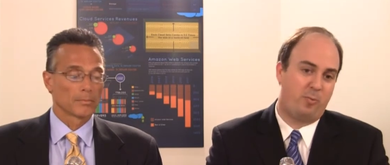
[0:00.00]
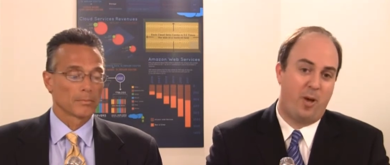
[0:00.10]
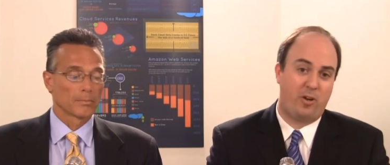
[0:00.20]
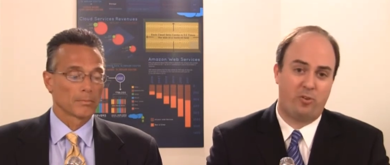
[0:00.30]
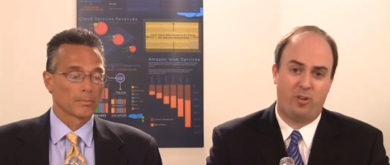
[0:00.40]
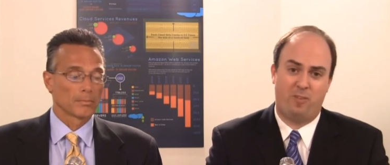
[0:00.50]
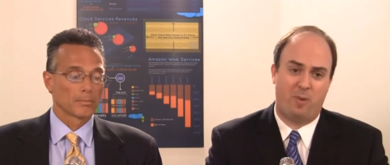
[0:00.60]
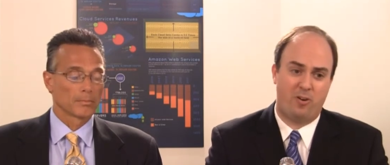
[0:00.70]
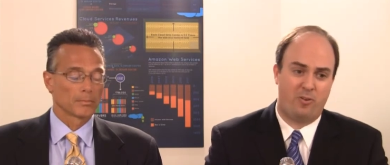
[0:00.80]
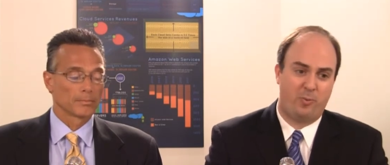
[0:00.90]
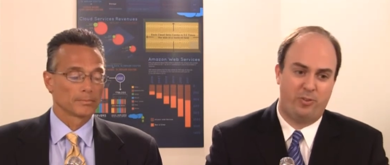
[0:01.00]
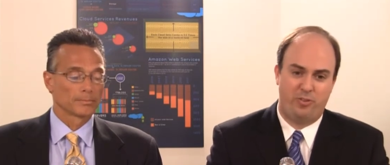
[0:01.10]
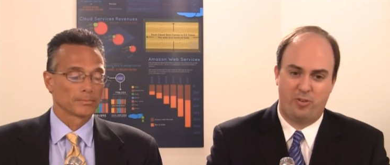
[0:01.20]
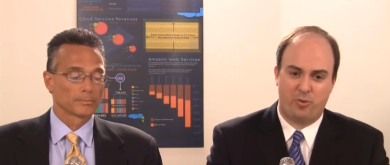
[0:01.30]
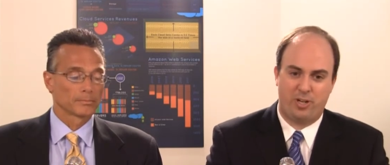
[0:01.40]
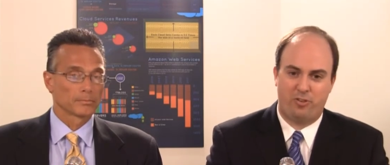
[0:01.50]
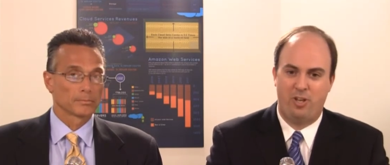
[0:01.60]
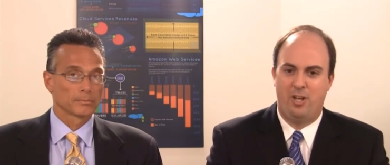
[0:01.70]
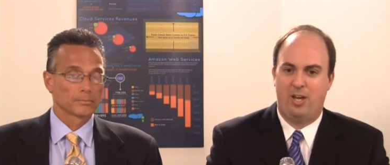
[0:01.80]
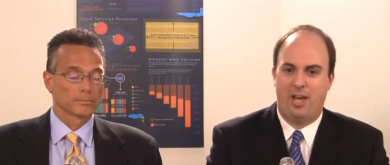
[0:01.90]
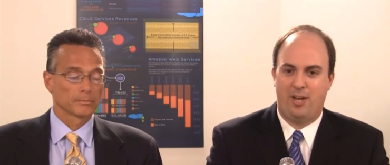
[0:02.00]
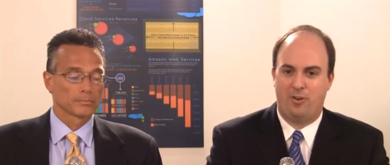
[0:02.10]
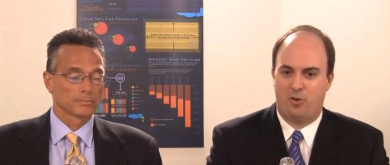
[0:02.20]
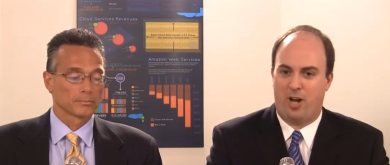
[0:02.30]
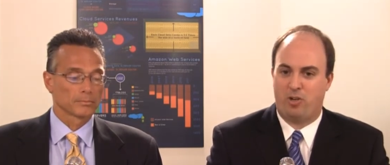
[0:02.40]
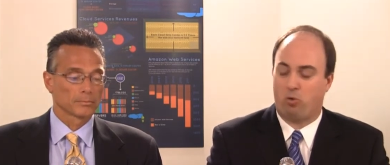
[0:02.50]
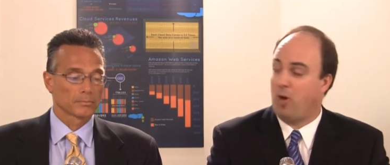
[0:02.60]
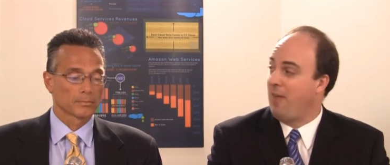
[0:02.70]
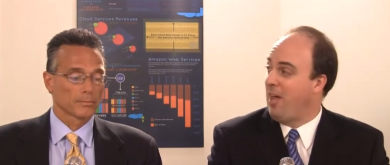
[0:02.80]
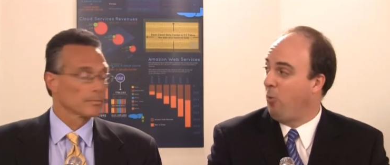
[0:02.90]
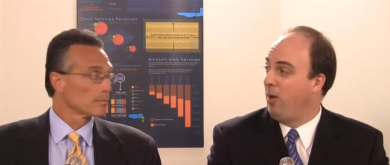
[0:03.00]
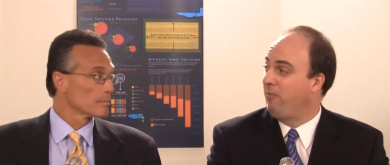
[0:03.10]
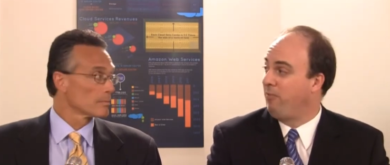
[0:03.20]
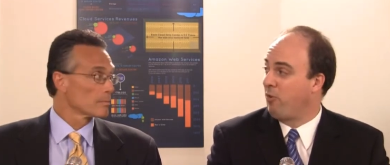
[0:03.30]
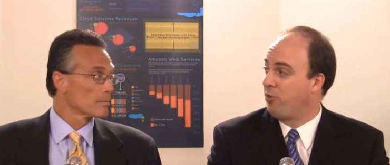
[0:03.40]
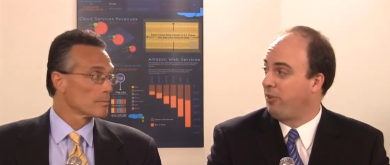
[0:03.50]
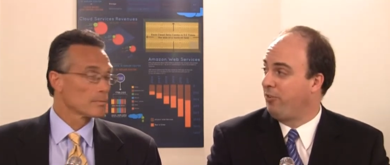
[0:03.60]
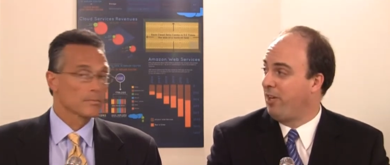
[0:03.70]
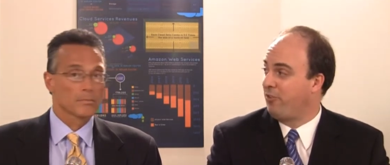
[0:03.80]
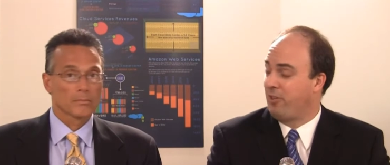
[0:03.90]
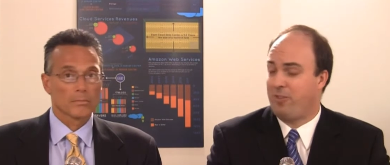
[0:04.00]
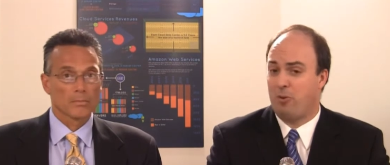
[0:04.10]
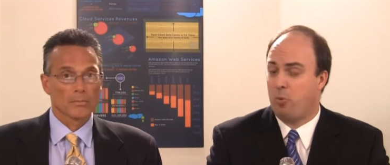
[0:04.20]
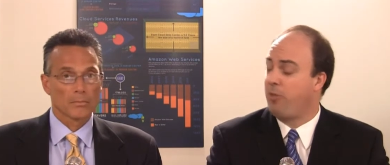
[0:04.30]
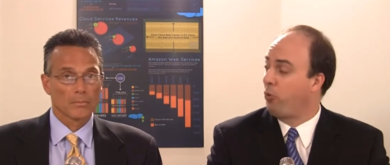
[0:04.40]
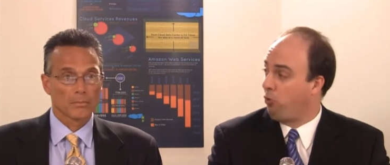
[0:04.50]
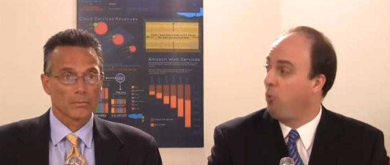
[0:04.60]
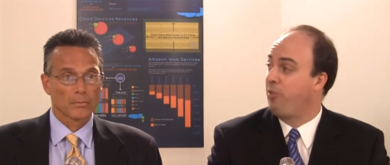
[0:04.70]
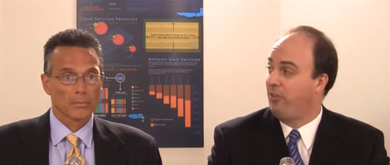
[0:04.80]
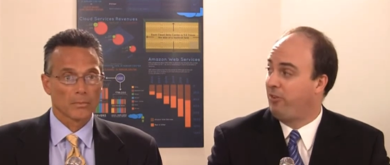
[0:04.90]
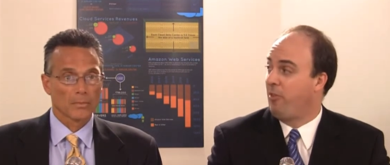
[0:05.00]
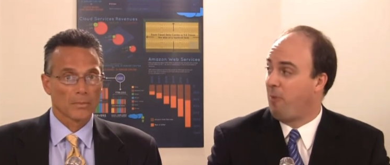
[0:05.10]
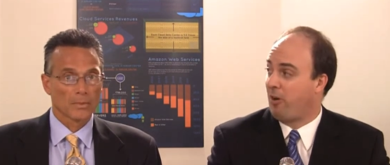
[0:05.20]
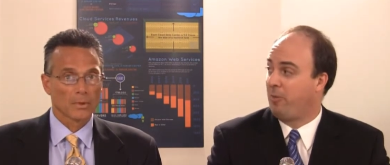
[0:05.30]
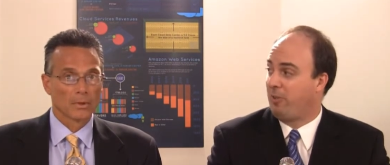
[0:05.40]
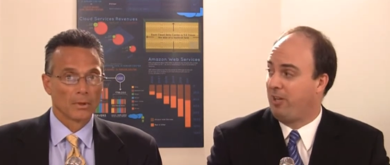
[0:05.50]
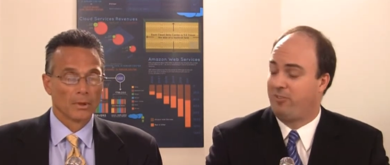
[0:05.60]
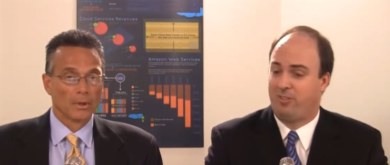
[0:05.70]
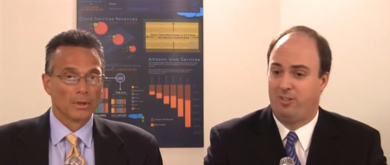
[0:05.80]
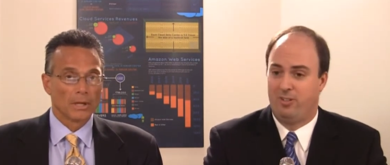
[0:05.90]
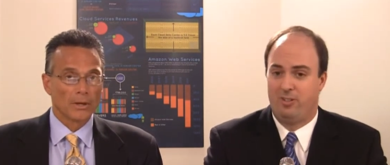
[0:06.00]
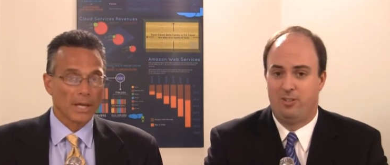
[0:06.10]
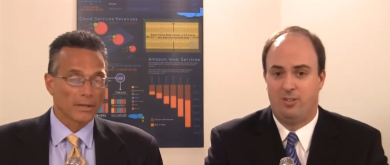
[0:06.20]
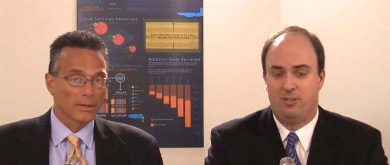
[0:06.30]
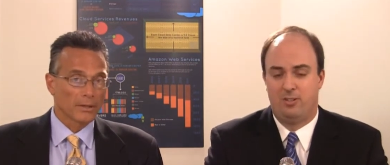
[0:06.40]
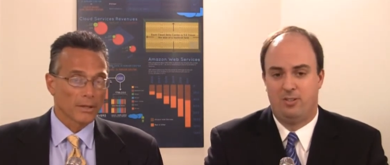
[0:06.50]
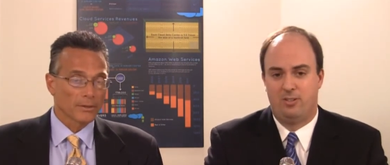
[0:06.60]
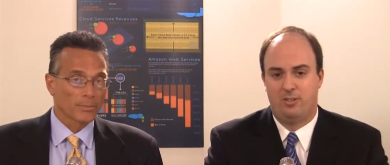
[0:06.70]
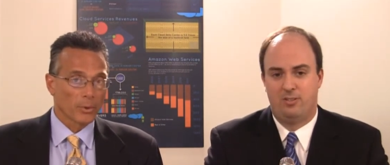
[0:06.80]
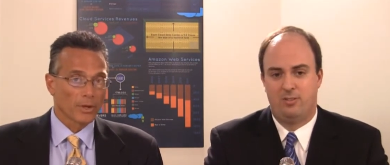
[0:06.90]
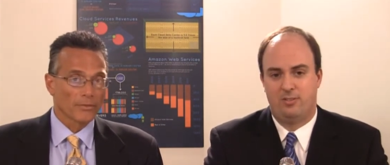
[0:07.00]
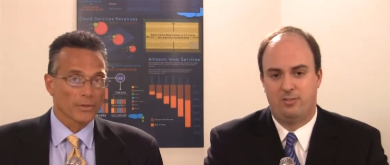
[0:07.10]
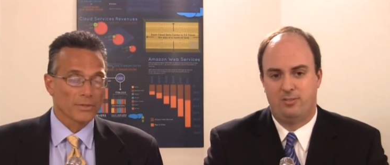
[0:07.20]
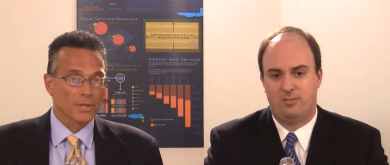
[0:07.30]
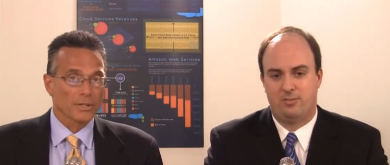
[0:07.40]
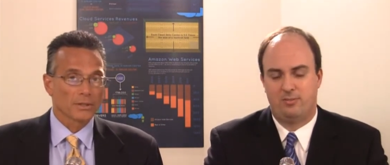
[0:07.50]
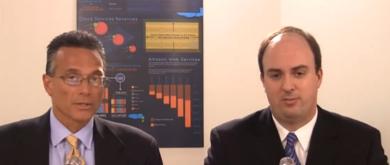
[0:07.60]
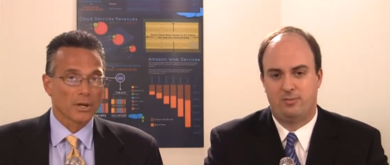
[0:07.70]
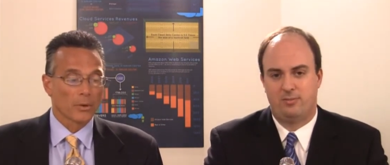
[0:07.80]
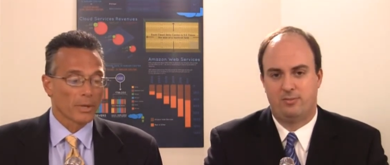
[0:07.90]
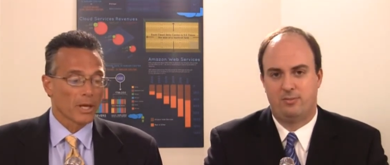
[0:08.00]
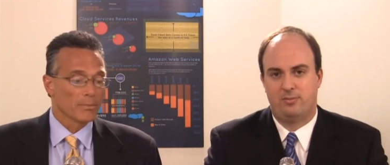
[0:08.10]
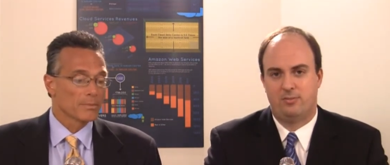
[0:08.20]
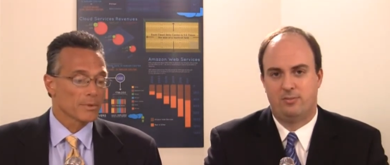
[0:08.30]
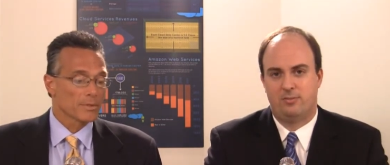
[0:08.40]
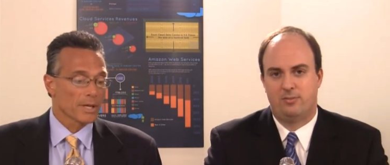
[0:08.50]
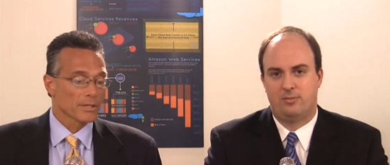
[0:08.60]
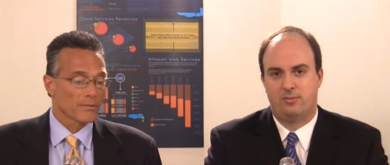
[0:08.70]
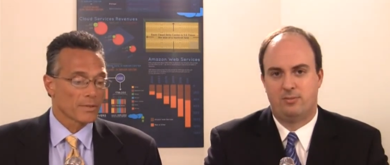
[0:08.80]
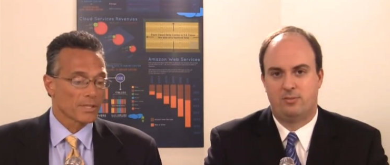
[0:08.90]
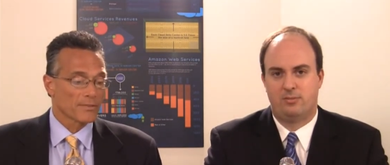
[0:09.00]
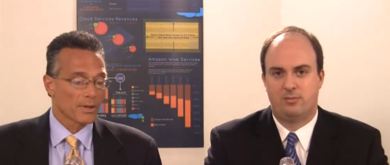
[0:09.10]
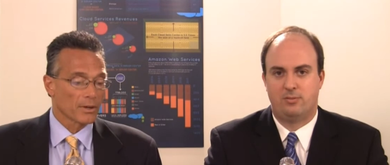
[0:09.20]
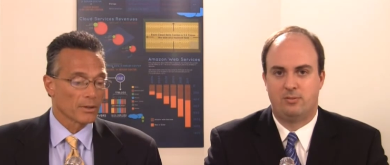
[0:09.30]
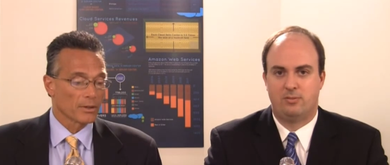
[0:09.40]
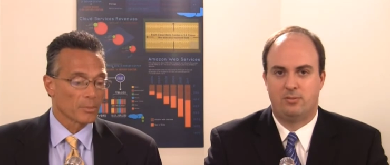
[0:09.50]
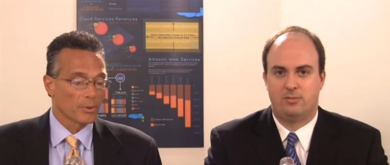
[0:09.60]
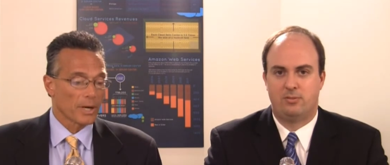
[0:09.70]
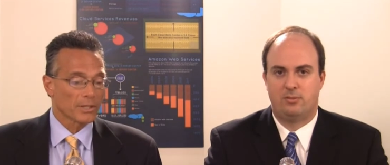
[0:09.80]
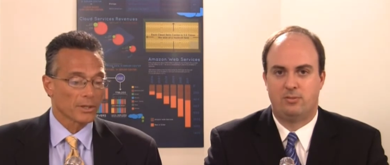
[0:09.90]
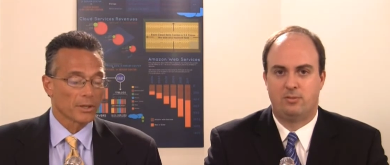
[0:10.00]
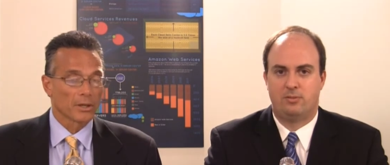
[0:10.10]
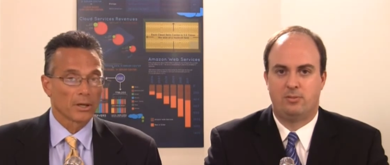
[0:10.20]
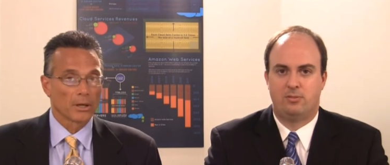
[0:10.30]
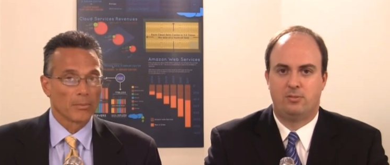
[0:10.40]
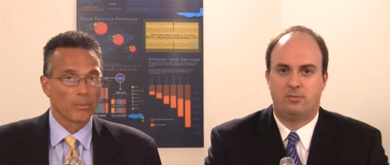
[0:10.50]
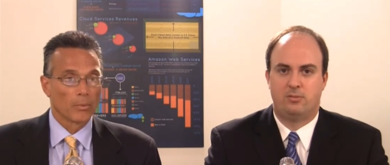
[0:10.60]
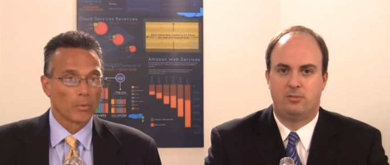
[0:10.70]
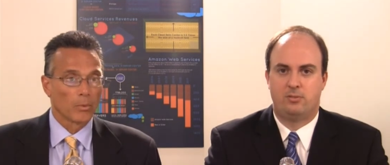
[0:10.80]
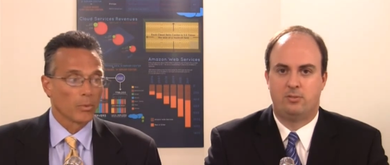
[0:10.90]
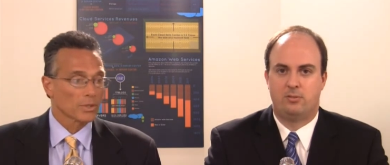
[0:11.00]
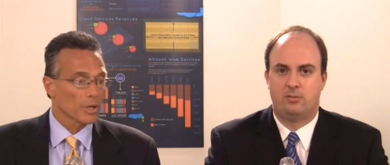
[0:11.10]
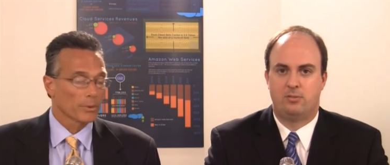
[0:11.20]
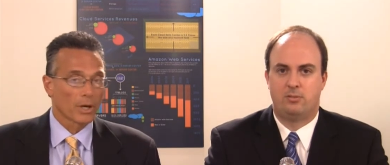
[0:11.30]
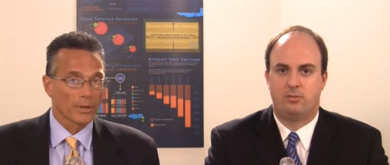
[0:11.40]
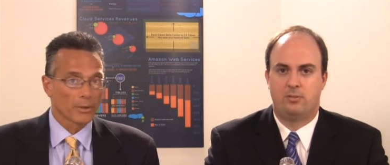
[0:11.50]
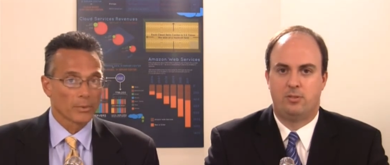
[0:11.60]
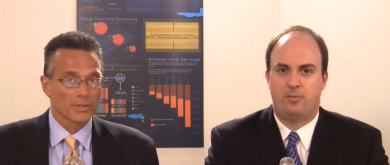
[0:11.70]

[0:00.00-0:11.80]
Speaker 1: Microsoft, partnering with Citrix, and trying to ride that wave of virtualization because that's where the growth is in the marketplace.
Speaker 2: Now, again, another point on virtualization is OEM sales of vSphere are under pressure. Um, what's going on there, and what does